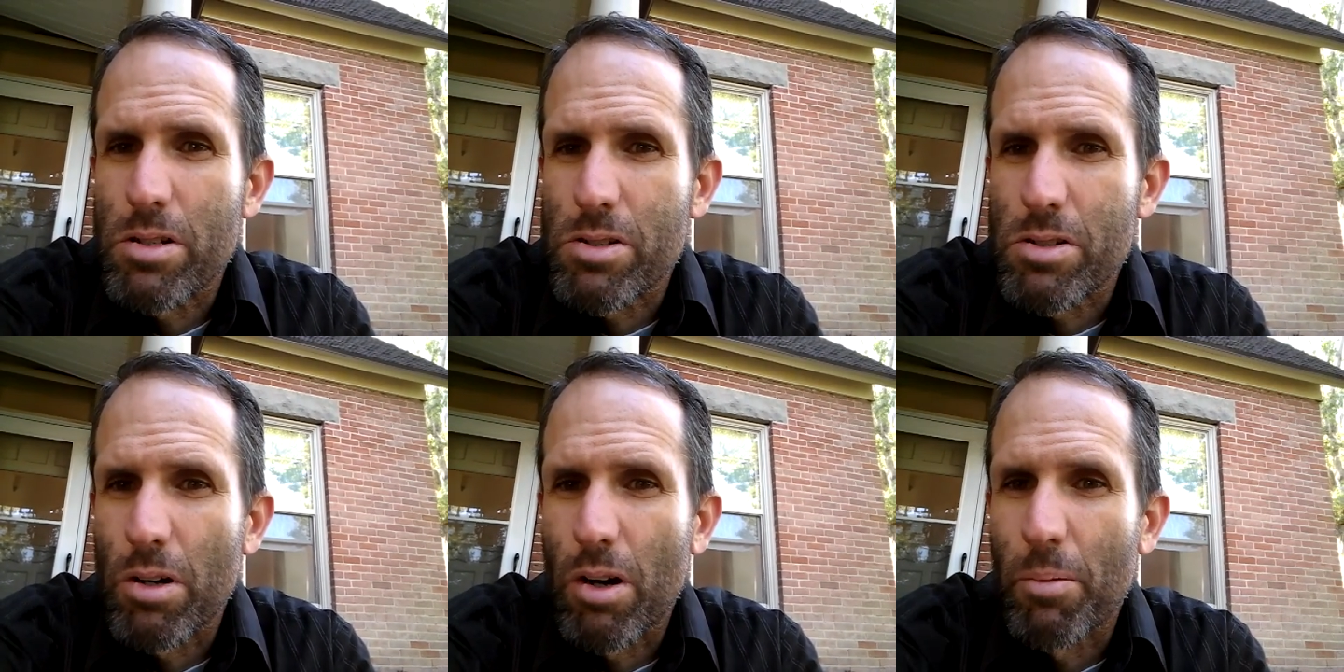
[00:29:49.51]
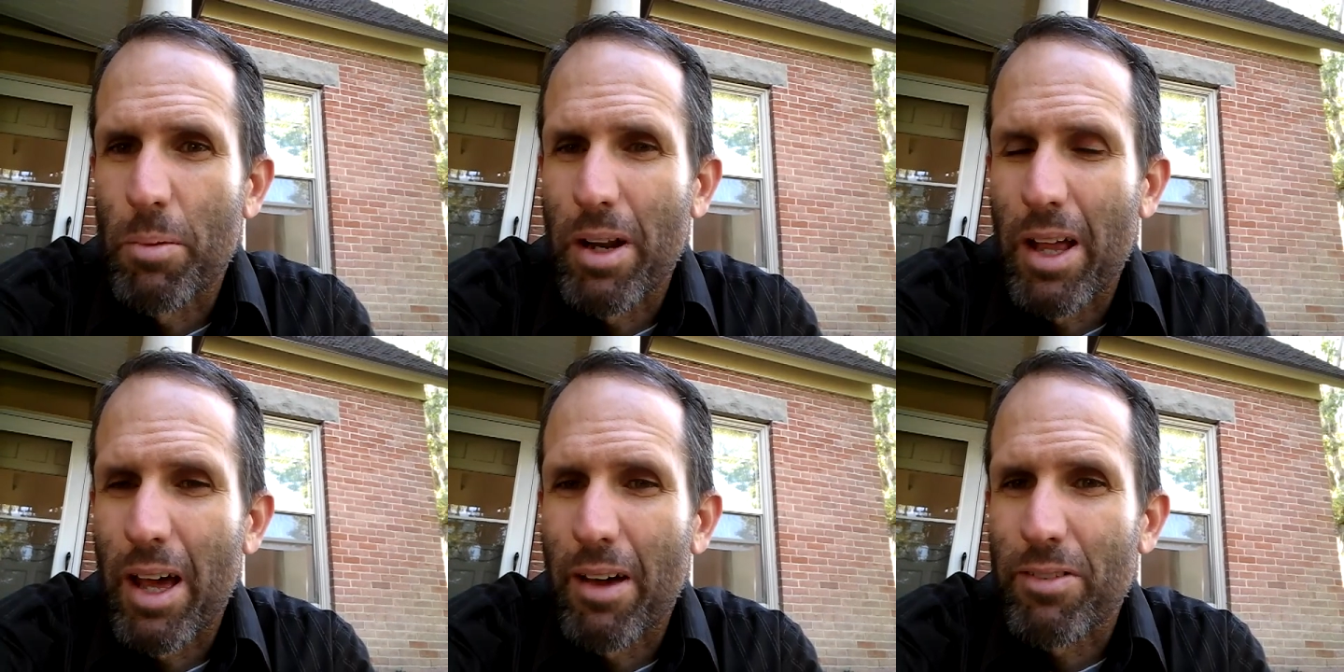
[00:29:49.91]
so I'm
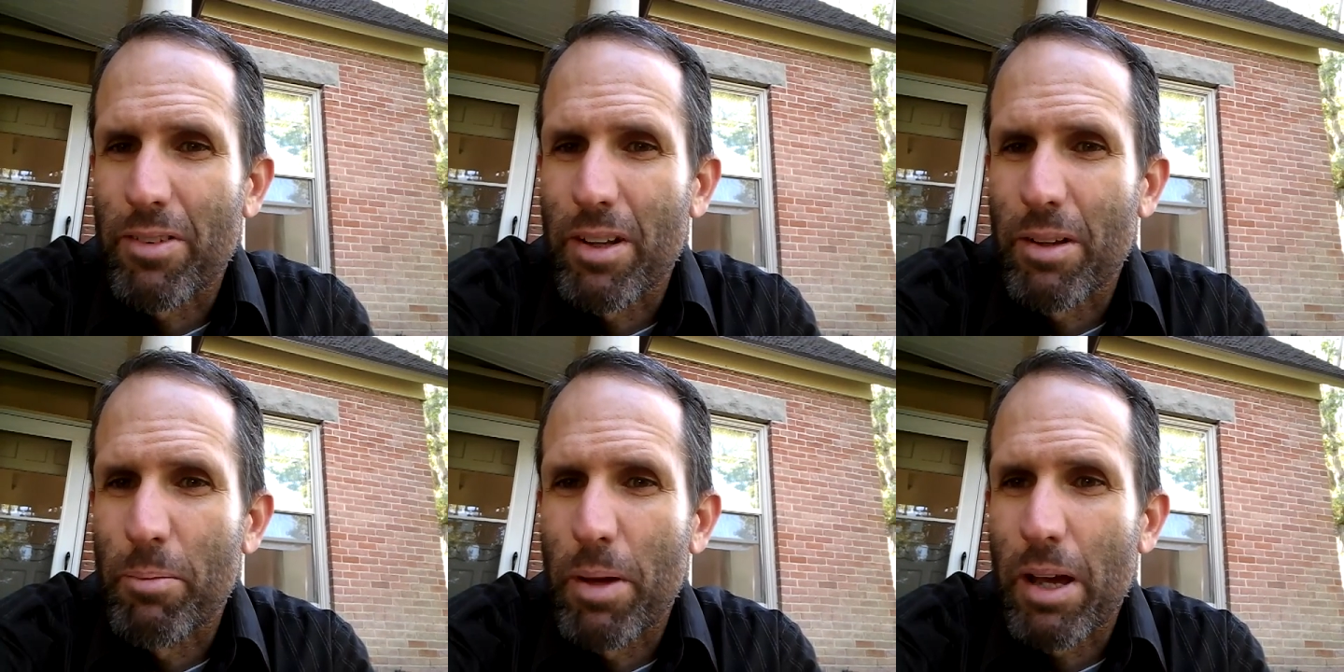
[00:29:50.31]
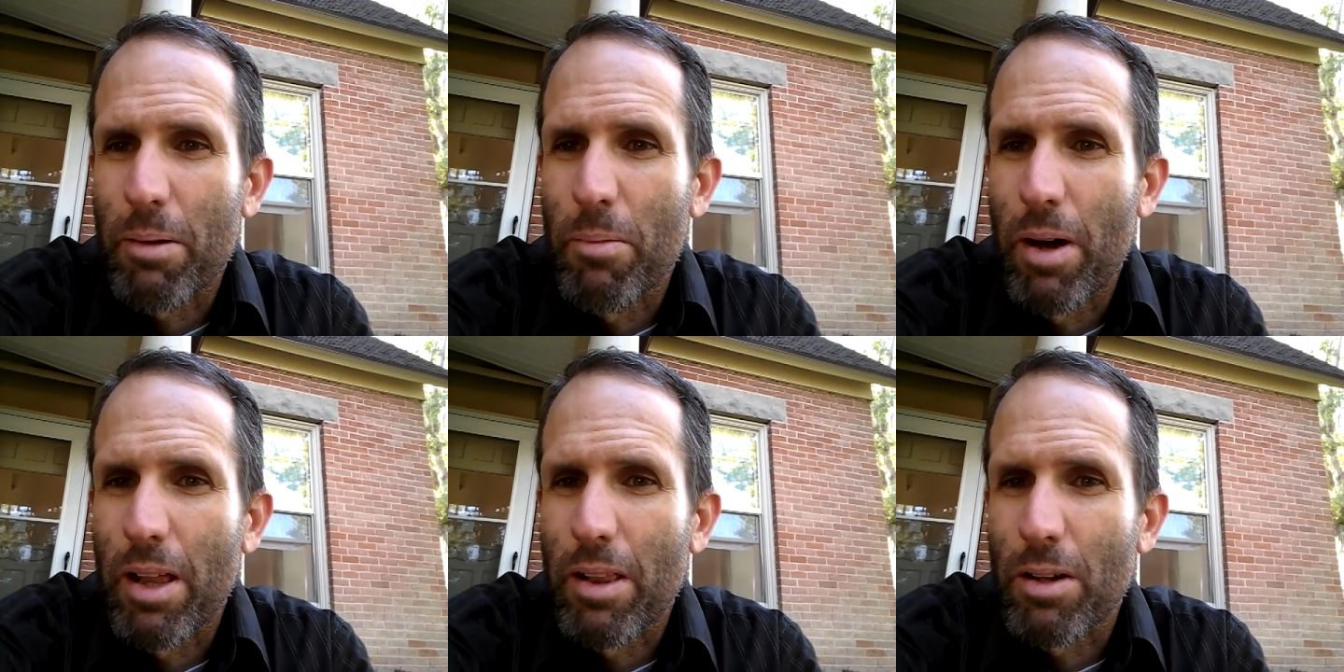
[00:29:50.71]
going to have to make
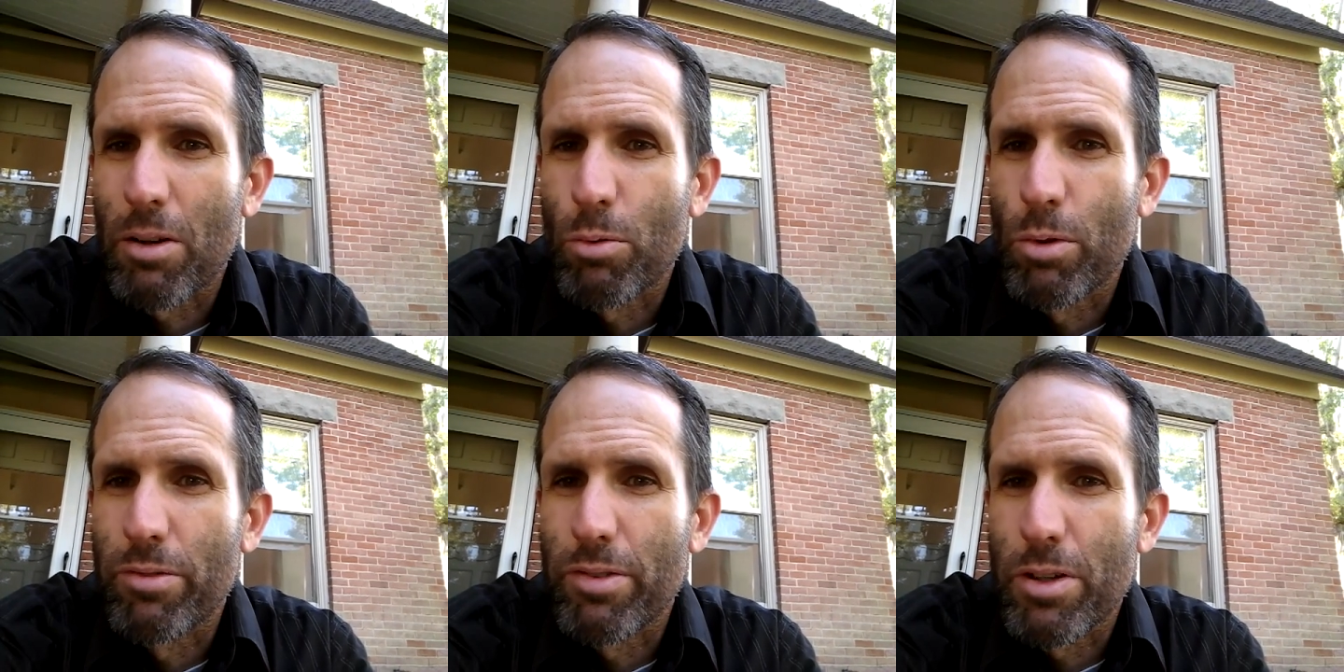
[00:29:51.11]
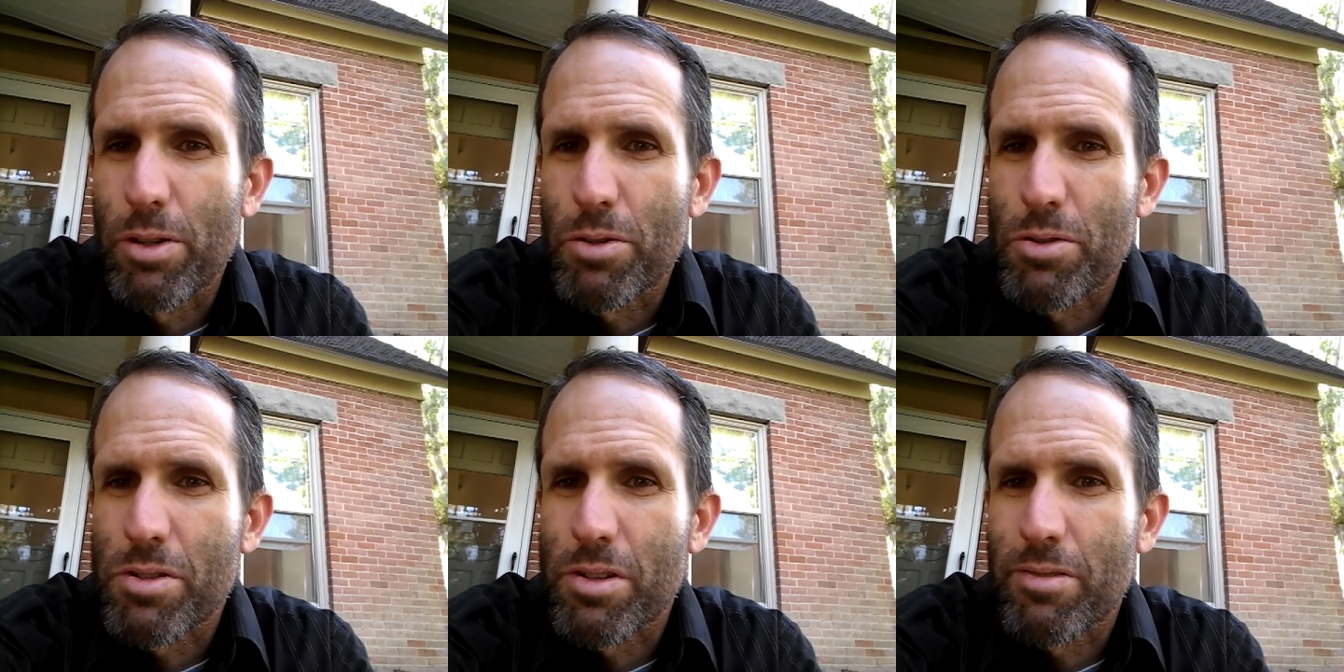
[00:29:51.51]
my little
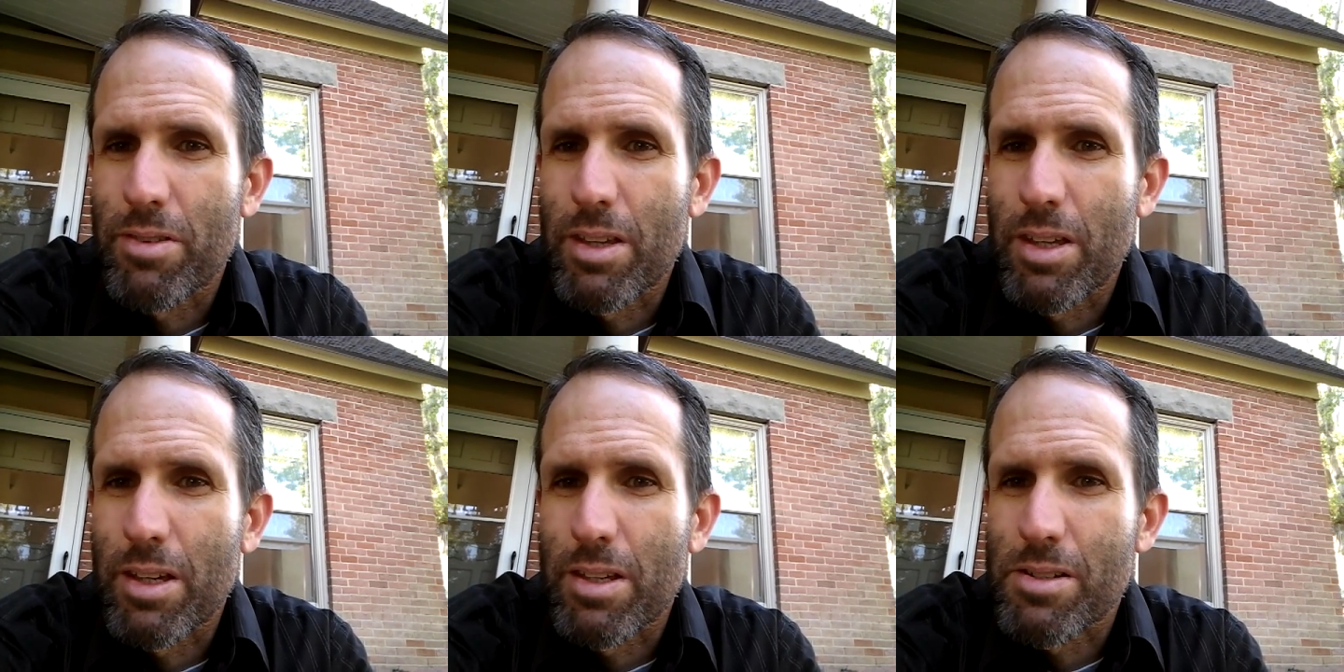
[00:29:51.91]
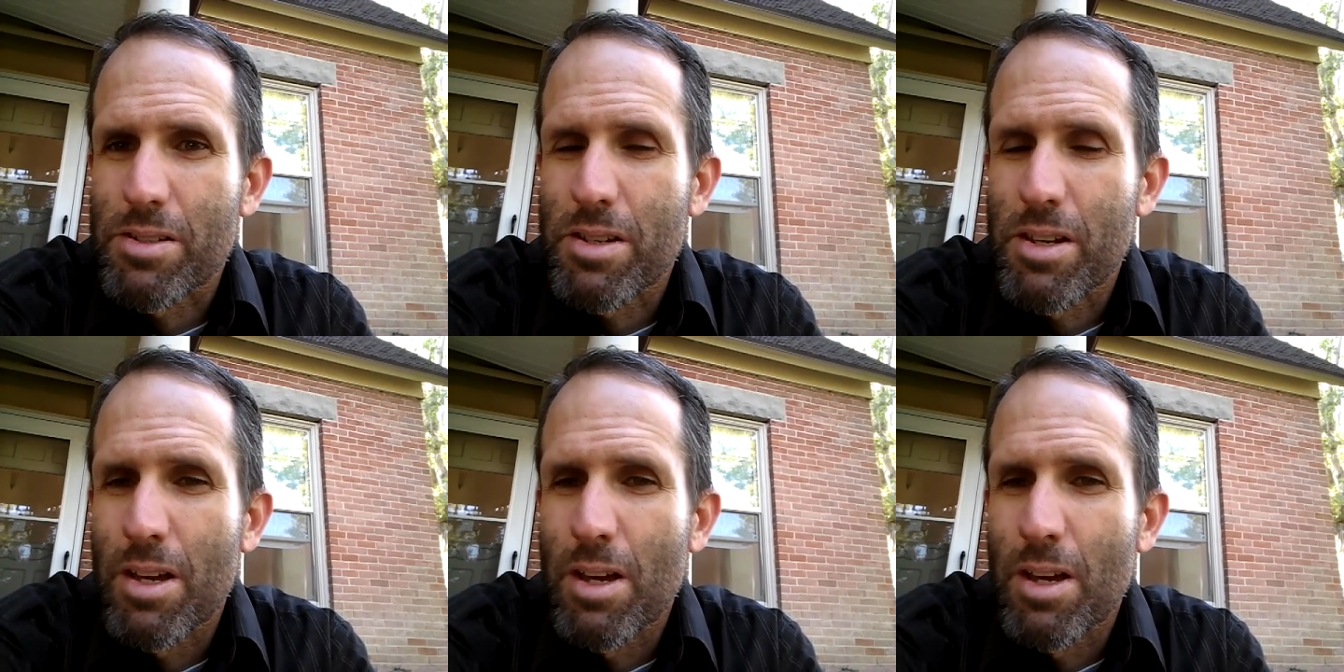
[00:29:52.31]
reviews of things